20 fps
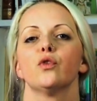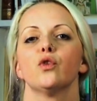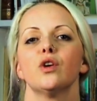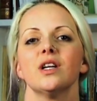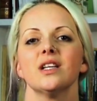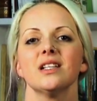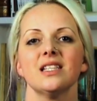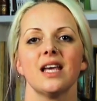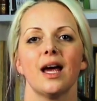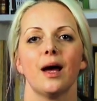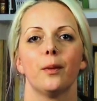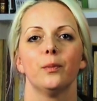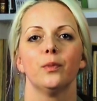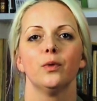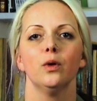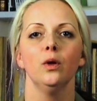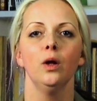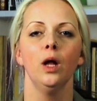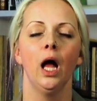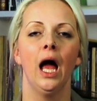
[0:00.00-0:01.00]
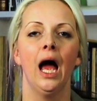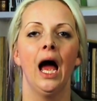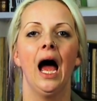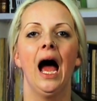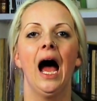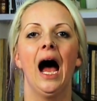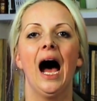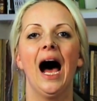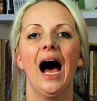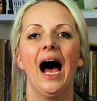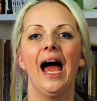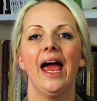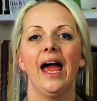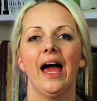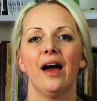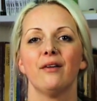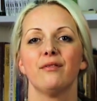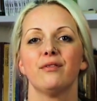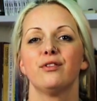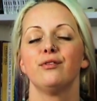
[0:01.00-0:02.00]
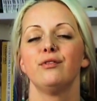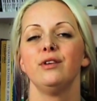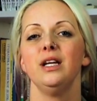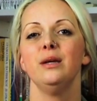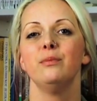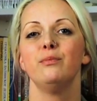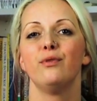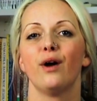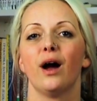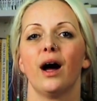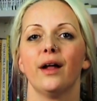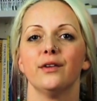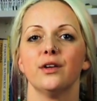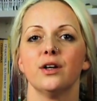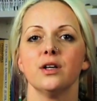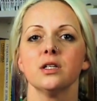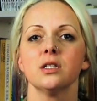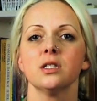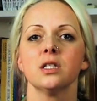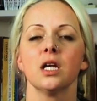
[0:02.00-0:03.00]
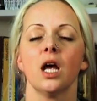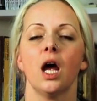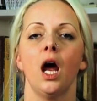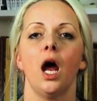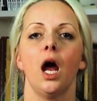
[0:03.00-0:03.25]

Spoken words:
For example, I have 3 brothers.